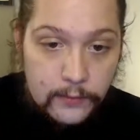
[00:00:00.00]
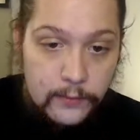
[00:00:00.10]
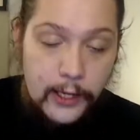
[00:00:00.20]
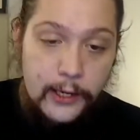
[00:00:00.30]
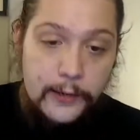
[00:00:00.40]

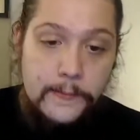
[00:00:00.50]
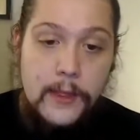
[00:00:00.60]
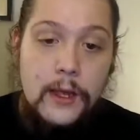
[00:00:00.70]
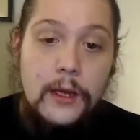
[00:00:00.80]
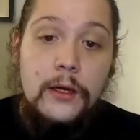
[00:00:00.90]
Forget
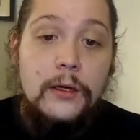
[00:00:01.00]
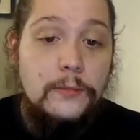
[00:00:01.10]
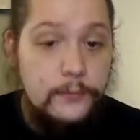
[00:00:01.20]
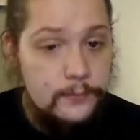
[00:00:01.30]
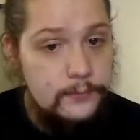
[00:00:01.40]

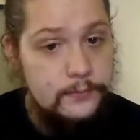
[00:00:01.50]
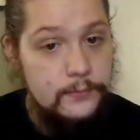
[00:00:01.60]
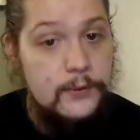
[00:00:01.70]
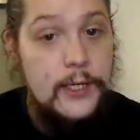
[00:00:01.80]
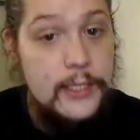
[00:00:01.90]

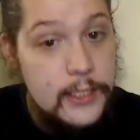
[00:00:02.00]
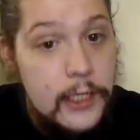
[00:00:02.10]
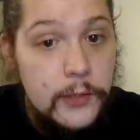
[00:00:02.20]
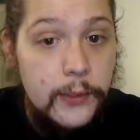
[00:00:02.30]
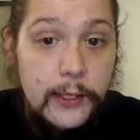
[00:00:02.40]
it.
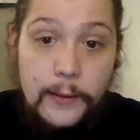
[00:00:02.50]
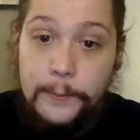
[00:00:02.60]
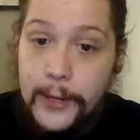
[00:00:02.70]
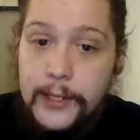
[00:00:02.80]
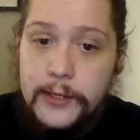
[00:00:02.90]
Continuing,
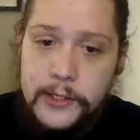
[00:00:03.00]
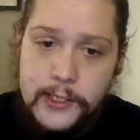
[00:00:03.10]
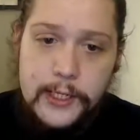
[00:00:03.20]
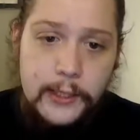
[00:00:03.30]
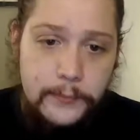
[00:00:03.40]
Men in the
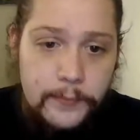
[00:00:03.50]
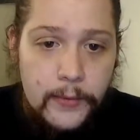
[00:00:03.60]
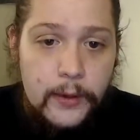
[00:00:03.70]
Sun.